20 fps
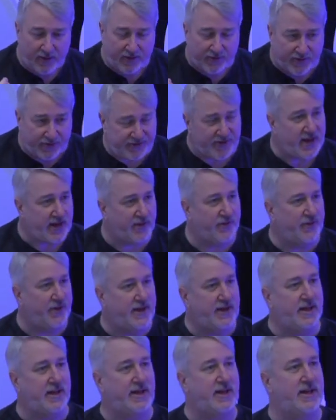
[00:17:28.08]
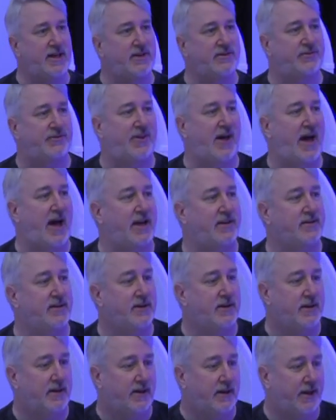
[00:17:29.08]
The second thing is that,
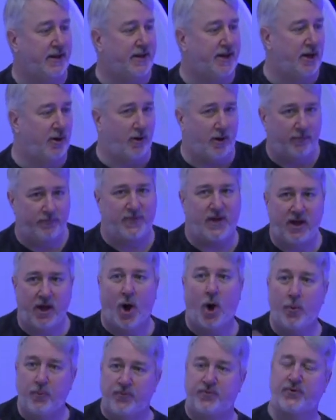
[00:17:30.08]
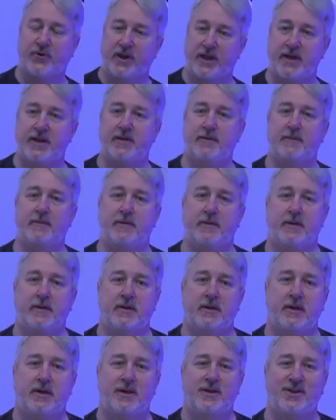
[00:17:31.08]
you know, hopefully
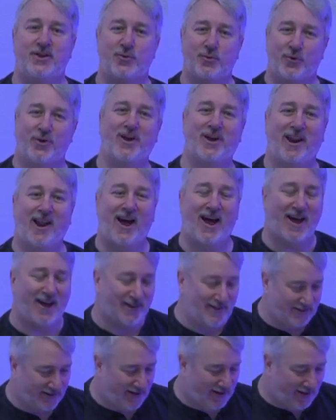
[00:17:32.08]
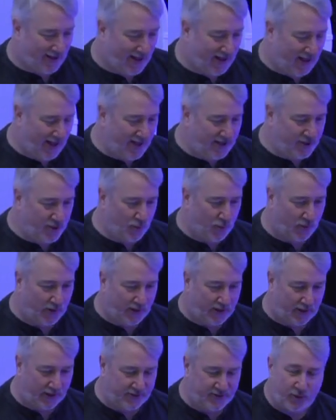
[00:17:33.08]
you realize and you,
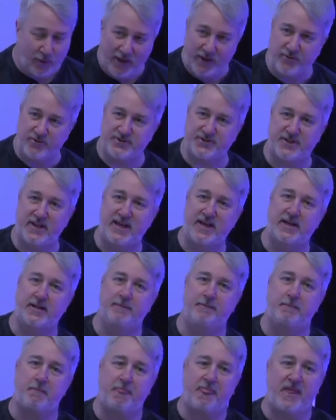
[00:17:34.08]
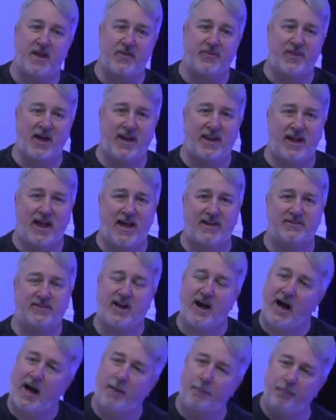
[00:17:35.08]
uh, you understand that as
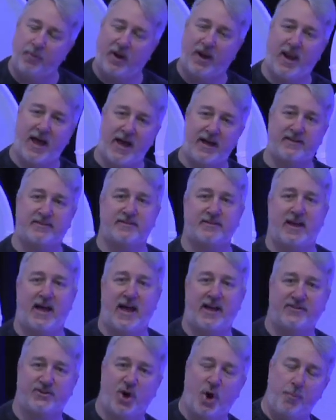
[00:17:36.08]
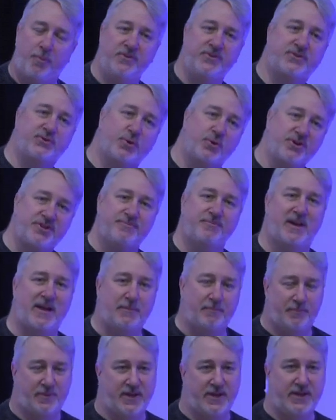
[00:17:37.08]
complex as open source may
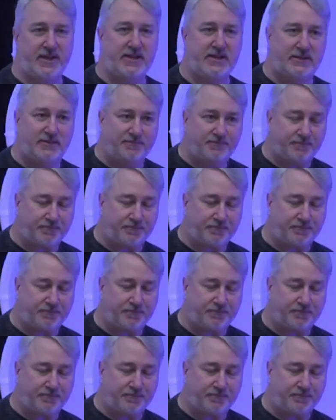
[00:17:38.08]
be,